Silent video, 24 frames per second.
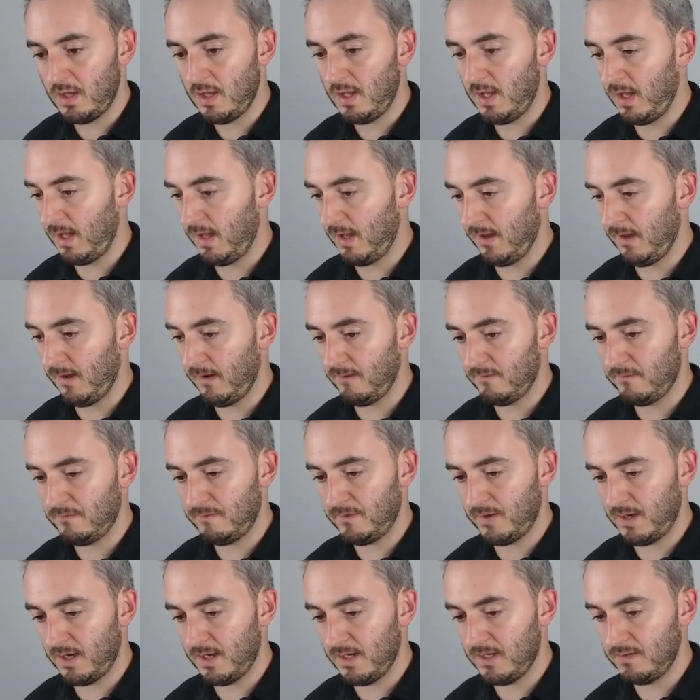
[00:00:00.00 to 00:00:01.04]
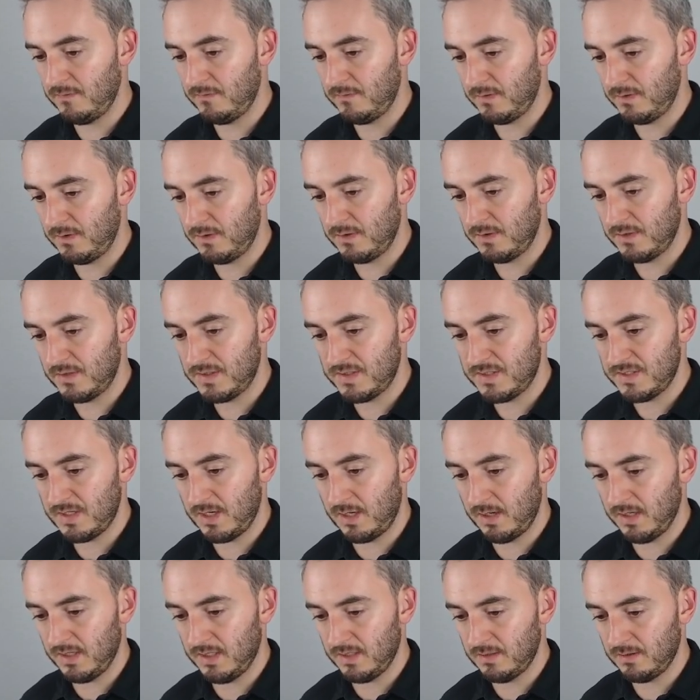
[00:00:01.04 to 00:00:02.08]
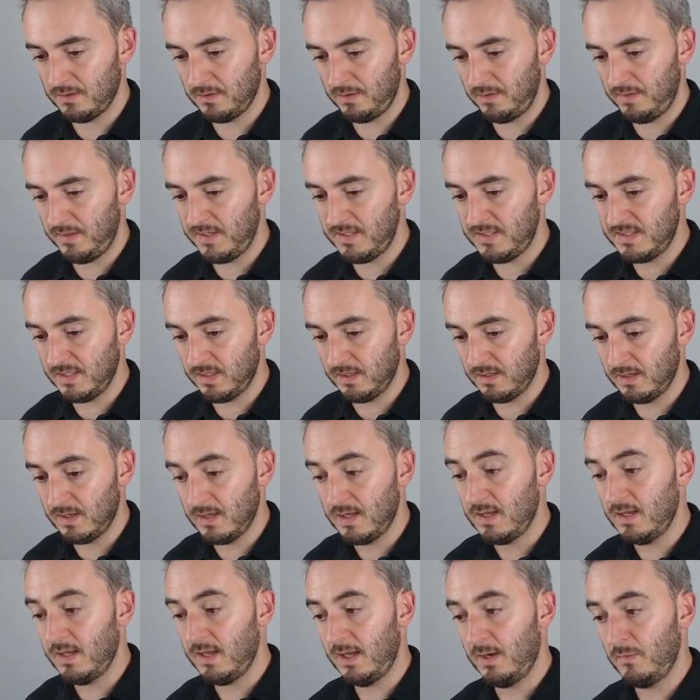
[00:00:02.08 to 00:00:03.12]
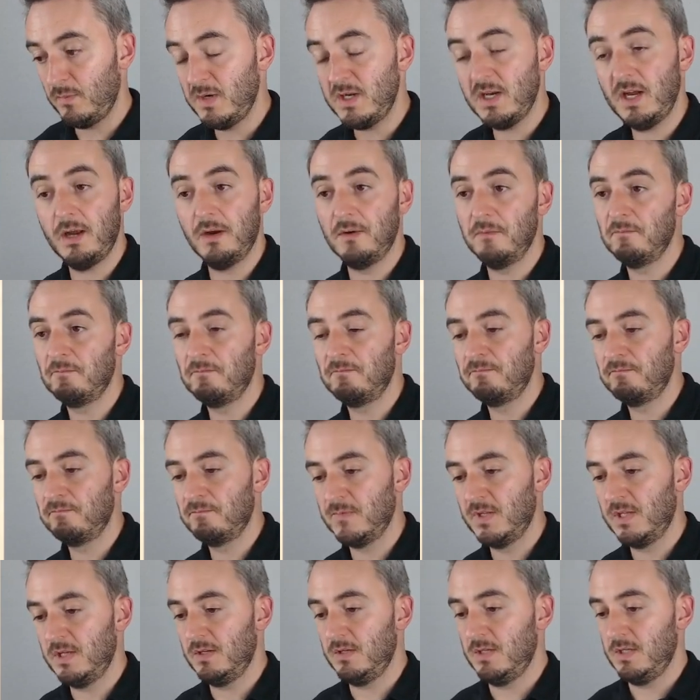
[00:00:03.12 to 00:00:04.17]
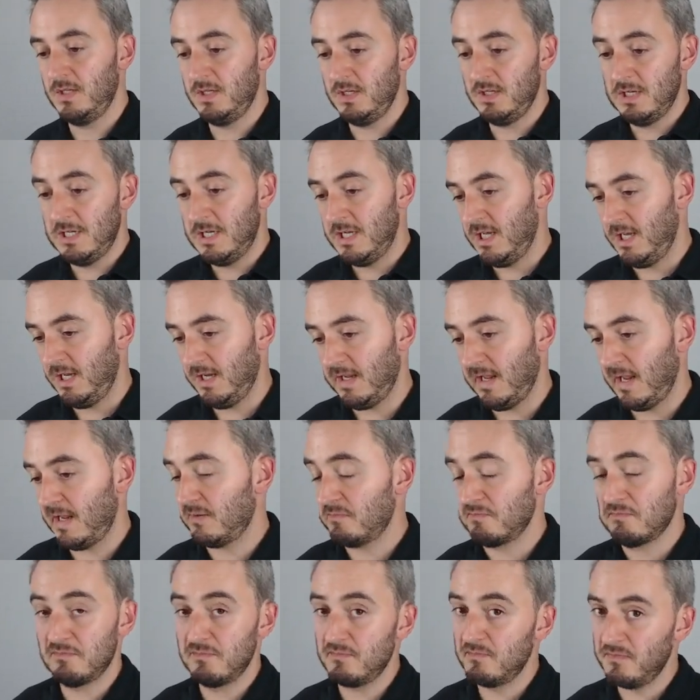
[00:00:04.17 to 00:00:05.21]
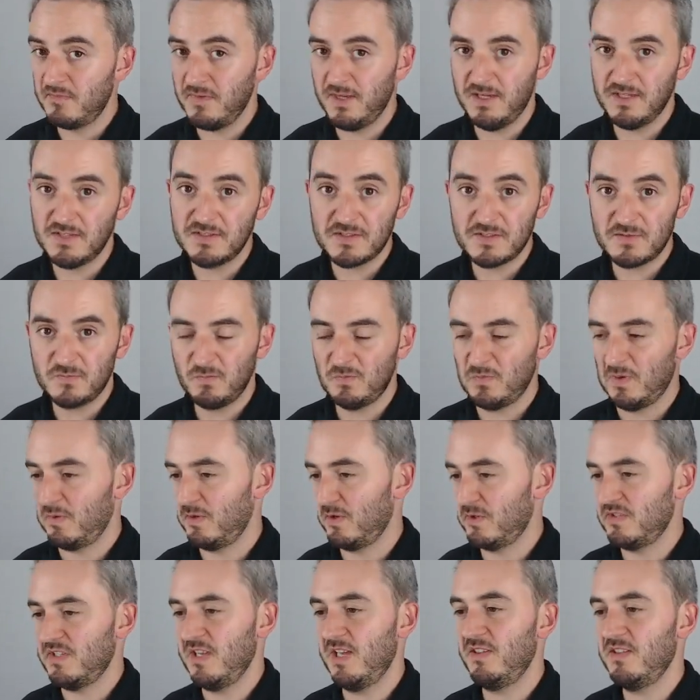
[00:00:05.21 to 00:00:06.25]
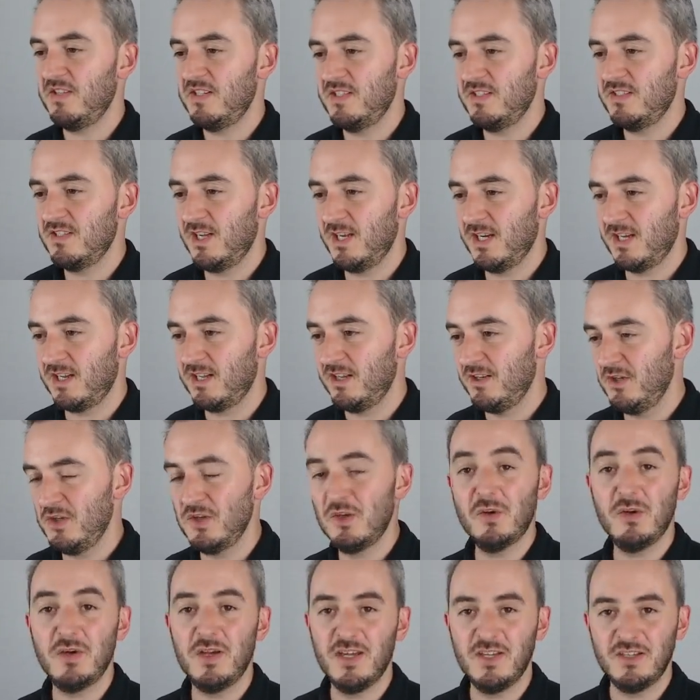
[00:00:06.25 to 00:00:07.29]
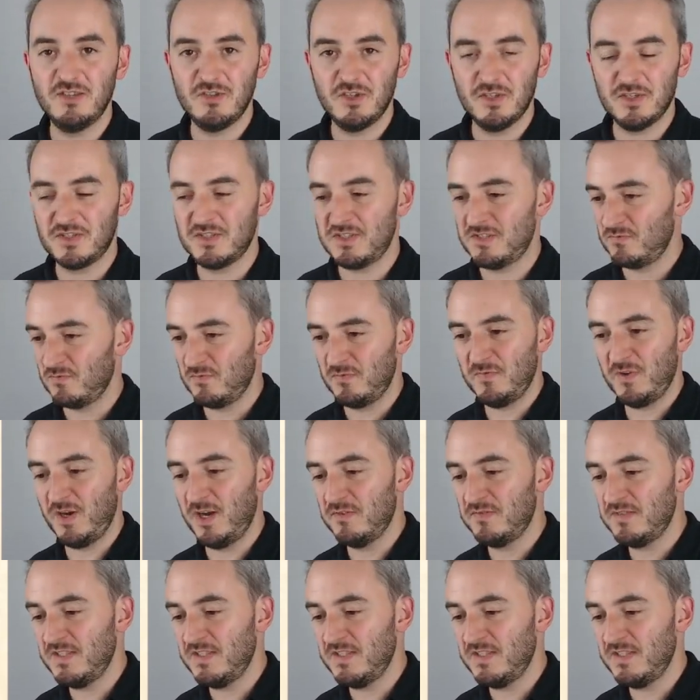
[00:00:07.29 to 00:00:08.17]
5 sine theta. And we're done. Again, I'm not saying this is like you do it in just 5